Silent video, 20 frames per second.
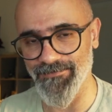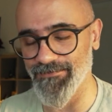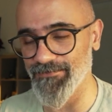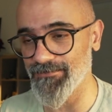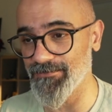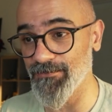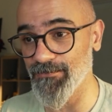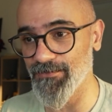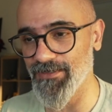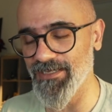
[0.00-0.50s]

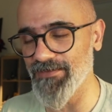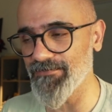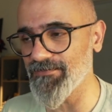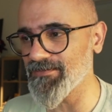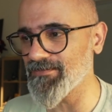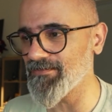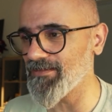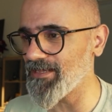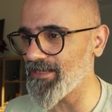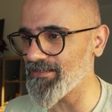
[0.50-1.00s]
You would
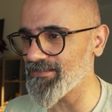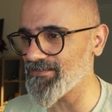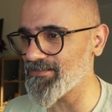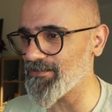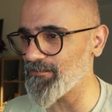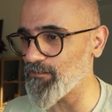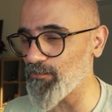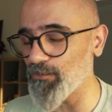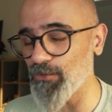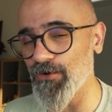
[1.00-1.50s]
even at
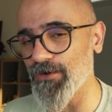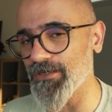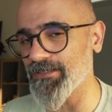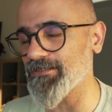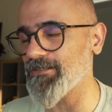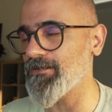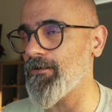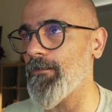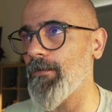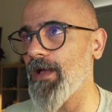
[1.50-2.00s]
some
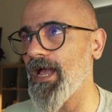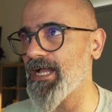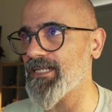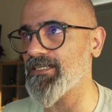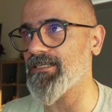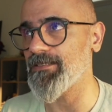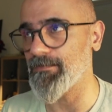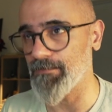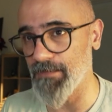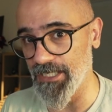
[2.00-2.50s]
point,
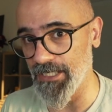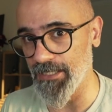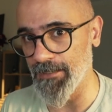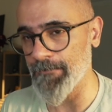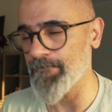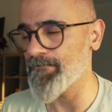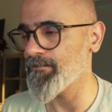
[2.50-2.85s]
actually me,